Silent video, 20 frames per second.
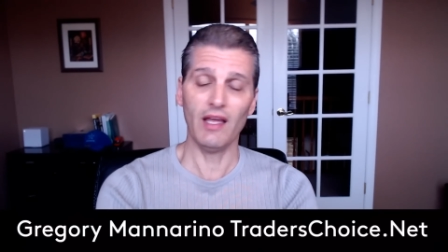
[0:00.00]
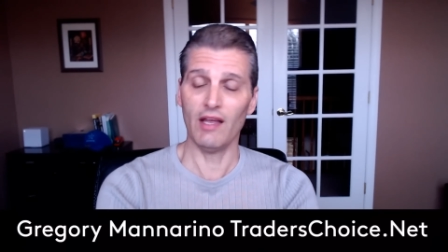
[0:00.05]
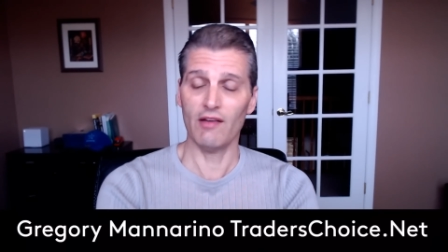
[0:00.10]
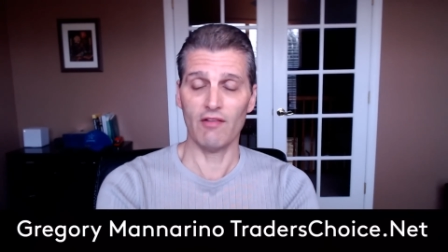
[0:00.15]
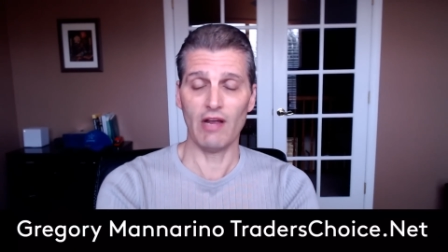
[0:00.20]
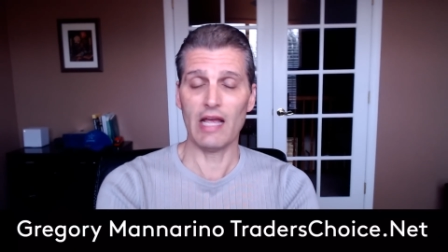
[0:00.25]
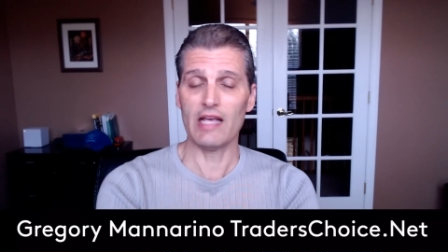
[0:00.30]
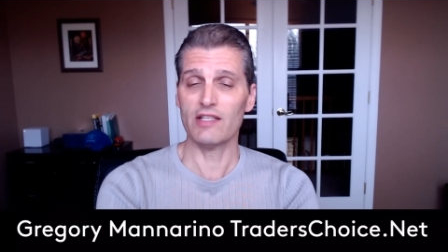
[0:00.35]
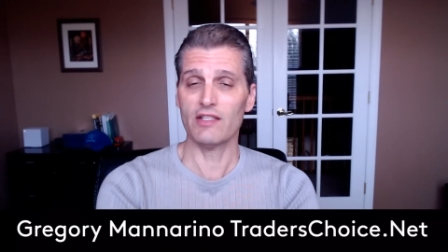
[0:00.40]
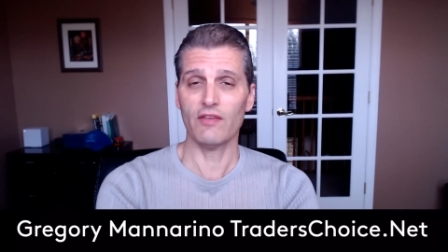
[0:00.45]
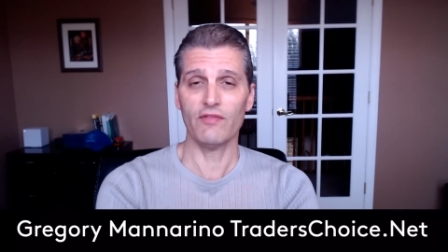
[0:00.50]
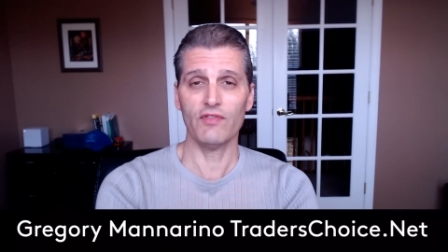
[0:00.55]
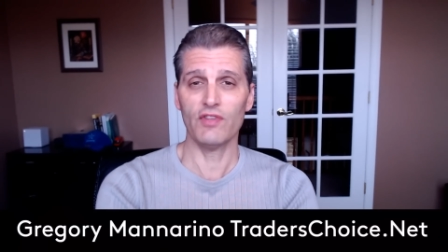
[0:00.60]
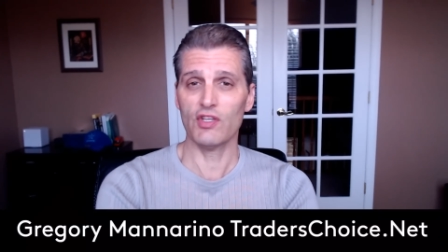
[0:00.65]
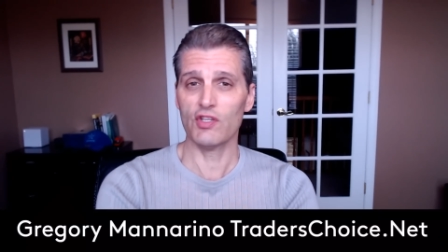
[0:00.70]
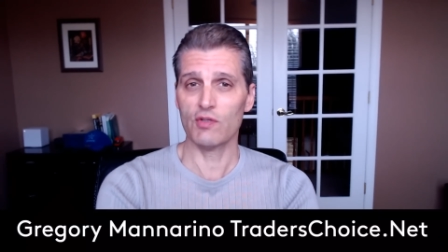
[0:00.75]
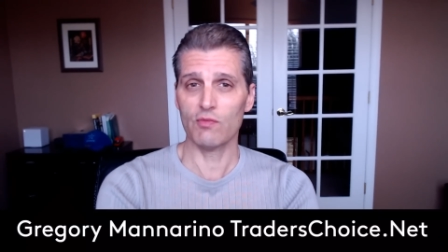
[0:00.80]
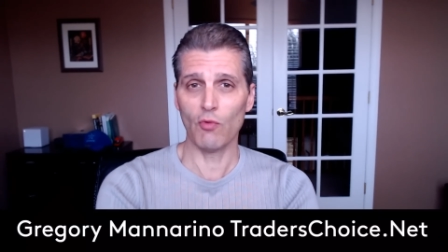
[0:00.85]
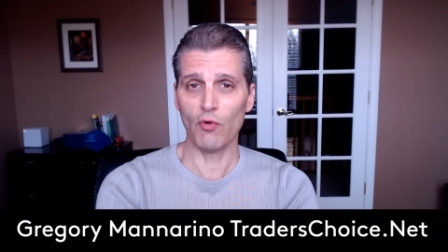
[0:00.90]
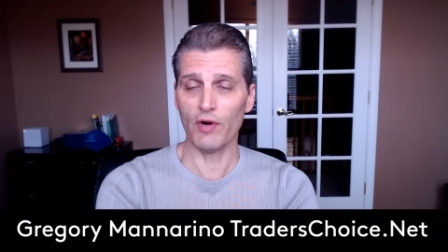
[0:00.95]
as of this
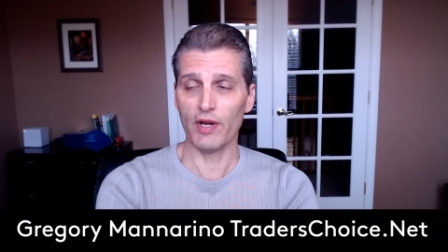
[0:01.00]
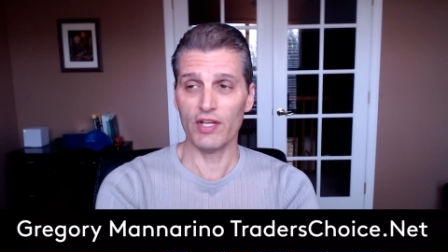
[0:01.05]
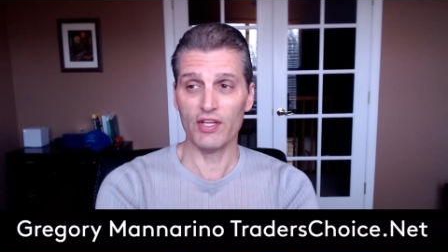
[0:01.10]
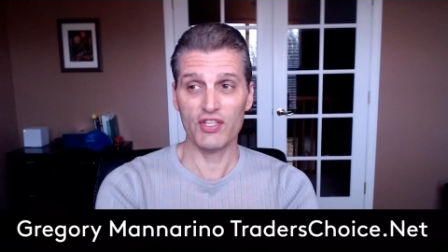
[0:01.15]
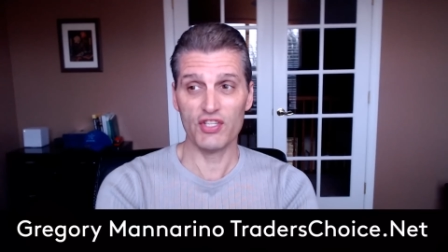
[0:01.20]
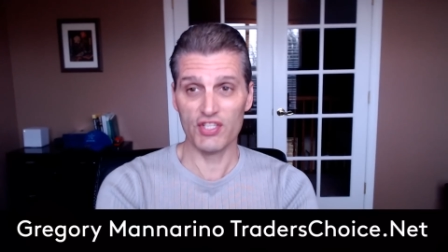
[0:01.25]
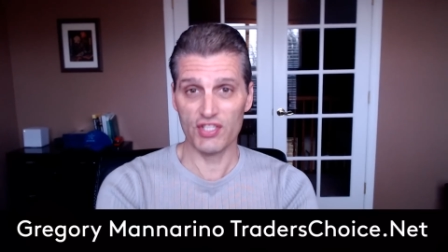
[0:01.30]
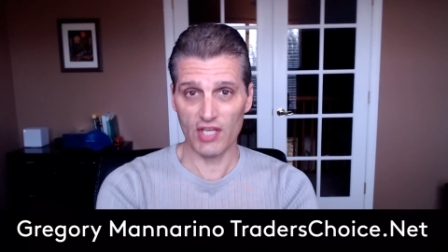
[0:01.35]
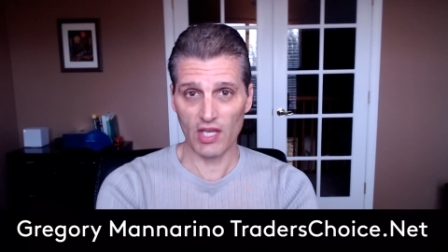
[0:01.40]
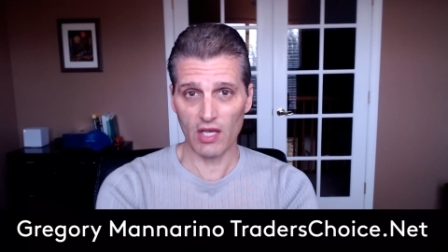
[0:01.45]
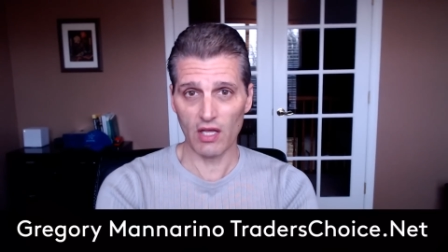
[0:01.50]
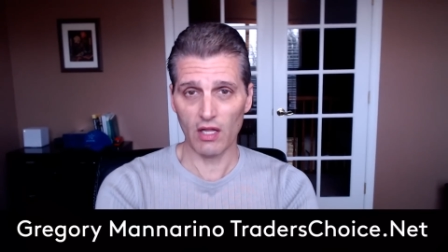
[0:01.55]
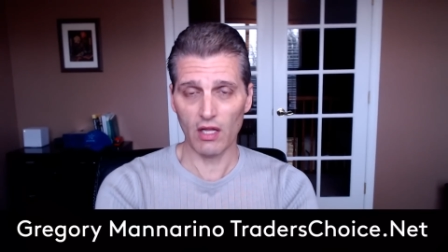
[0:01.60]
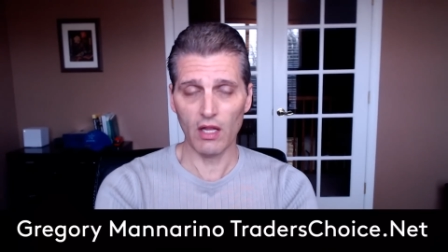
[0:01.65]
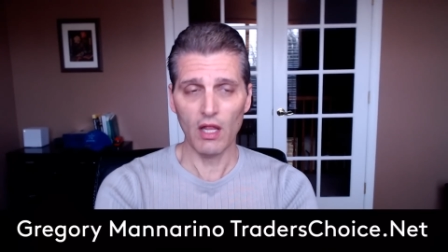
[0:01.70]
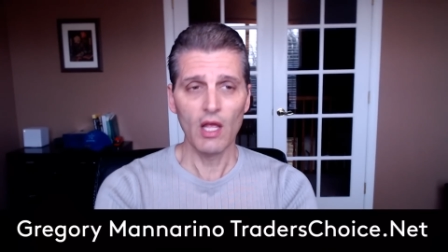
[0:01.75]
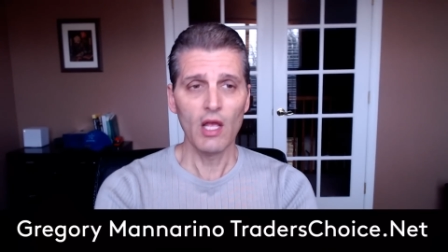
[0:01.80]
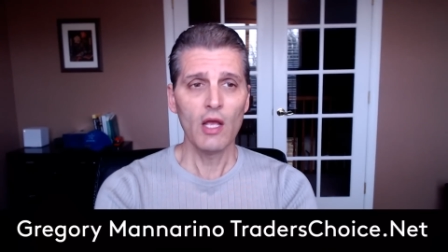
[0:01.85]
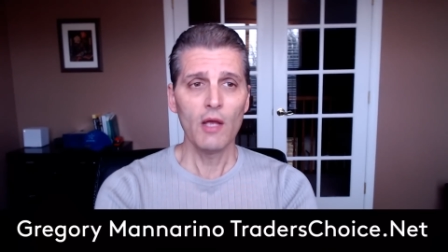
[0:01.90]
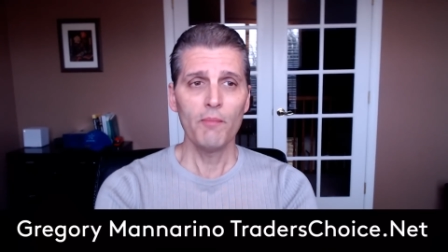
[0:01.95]
morning, still
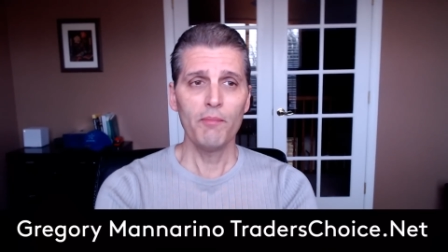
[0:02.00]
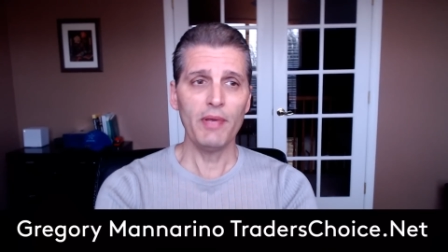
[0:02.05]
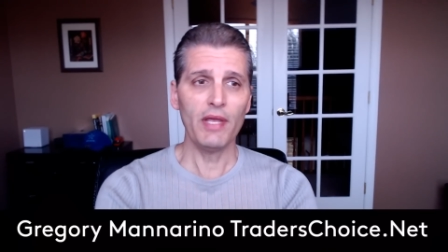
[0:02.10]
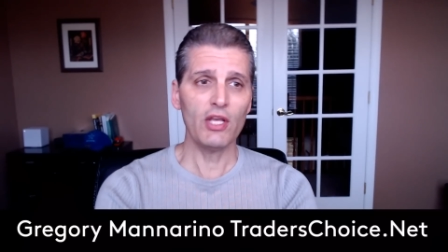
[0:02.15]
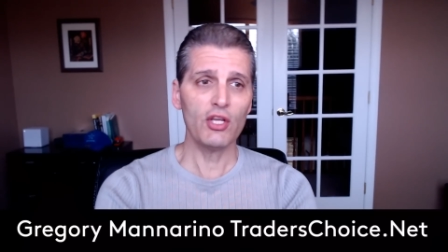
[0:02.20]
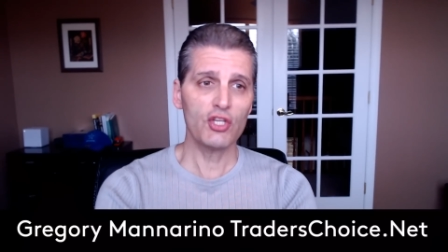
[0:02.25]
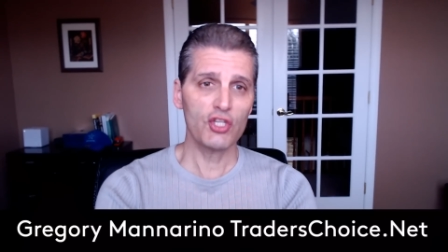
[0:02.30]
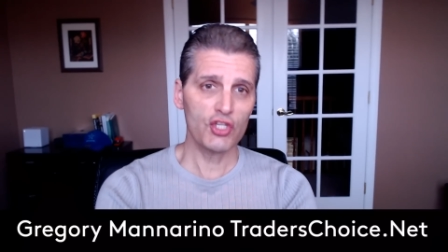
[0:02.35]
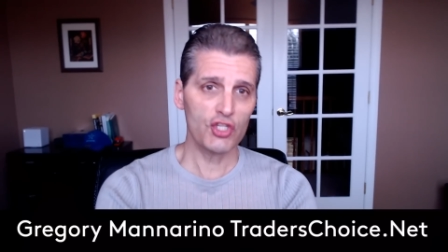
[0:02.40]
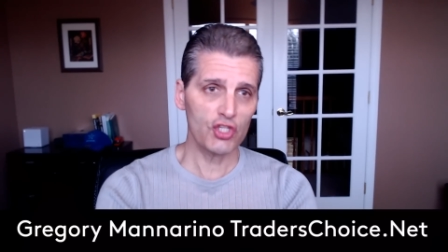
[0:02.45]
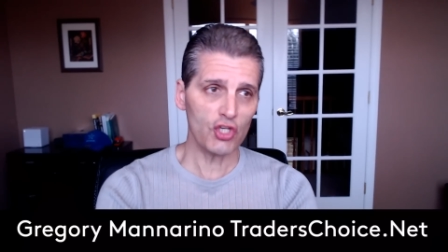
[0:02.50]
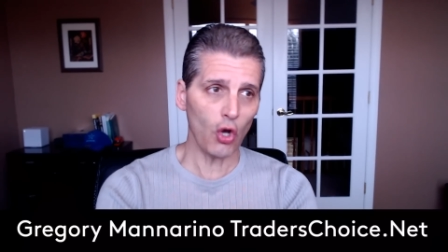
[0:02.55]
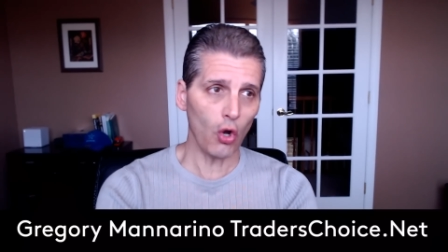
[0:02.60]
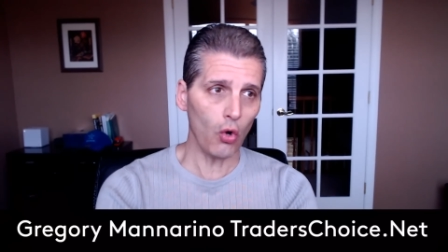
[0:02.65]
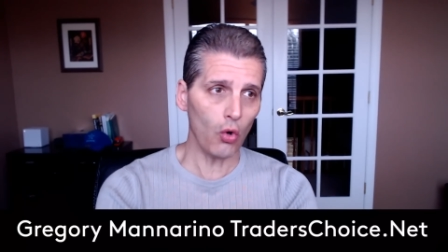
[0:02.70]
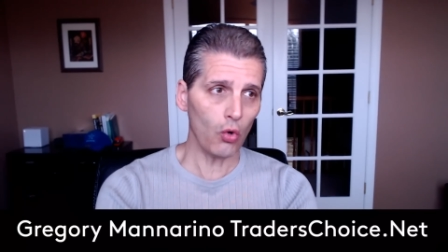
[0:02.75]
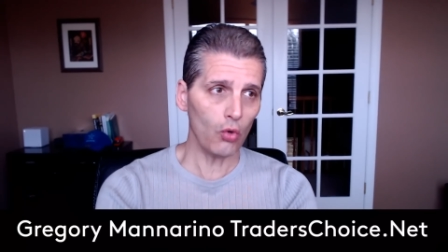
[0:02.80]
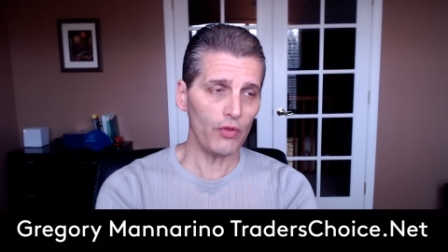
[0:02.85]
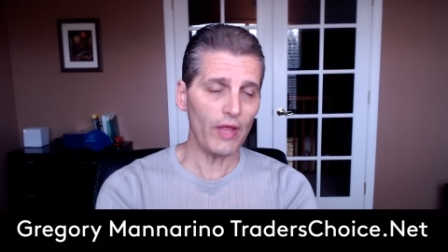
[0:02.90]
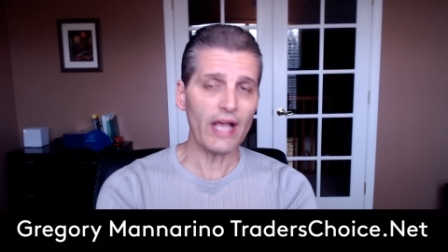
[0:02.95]
being
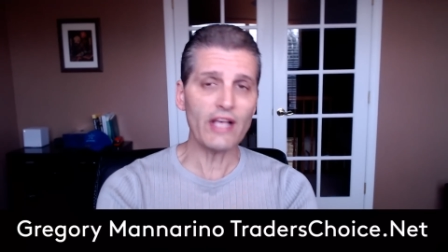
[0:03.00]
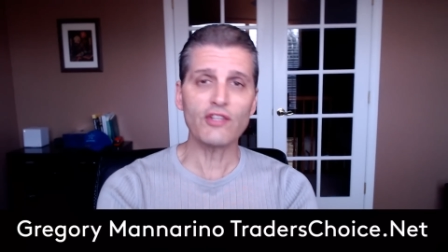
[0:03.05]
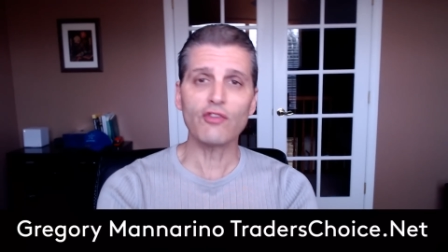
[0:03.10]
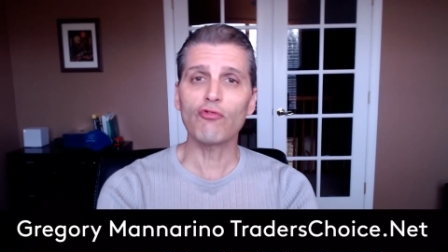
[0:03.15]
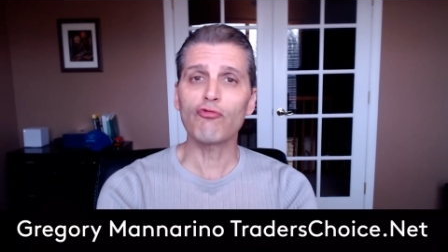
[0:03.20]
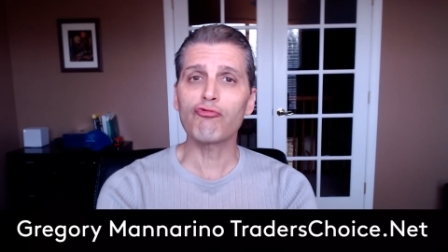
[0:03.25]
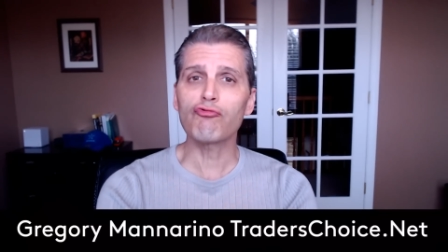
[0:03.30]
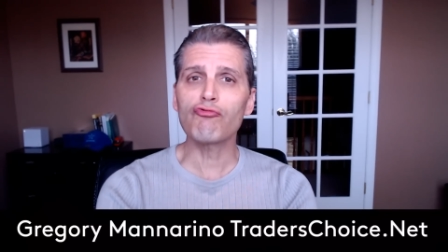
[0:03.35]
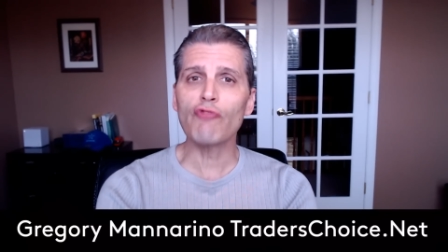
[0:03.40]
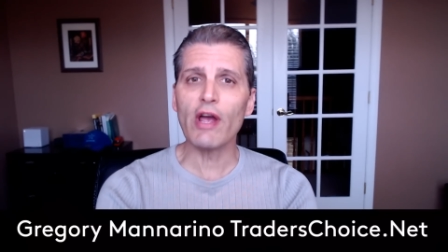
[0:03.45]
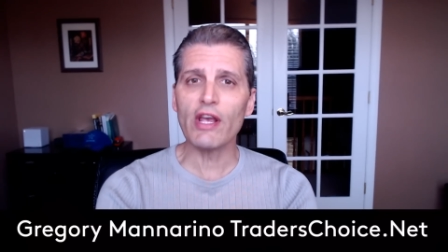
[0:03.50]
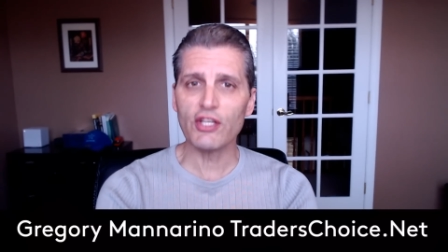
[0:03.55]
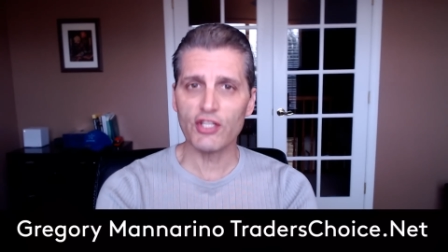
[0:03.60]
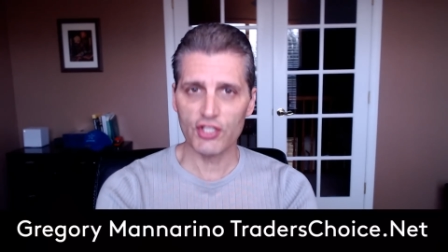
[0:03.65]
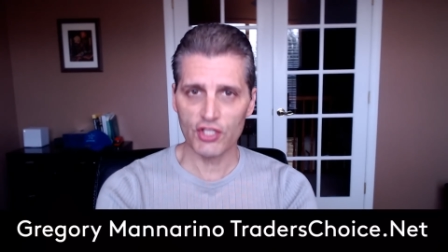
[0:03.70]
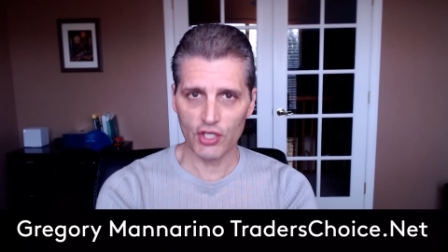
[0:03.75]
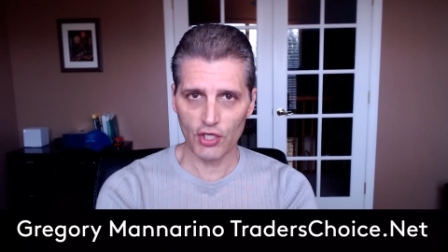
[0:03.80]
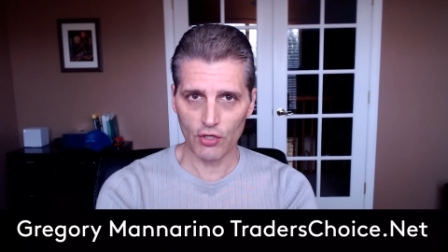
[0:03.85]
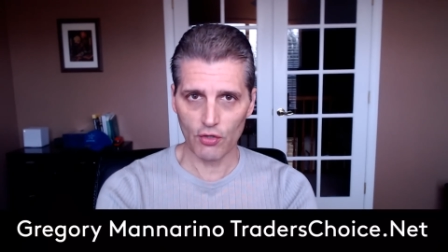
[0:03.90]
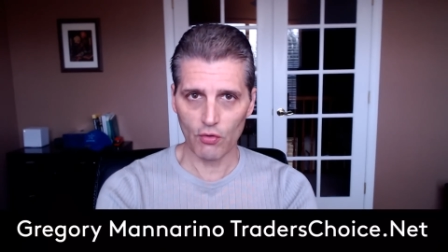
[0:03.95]
sold as a rescue.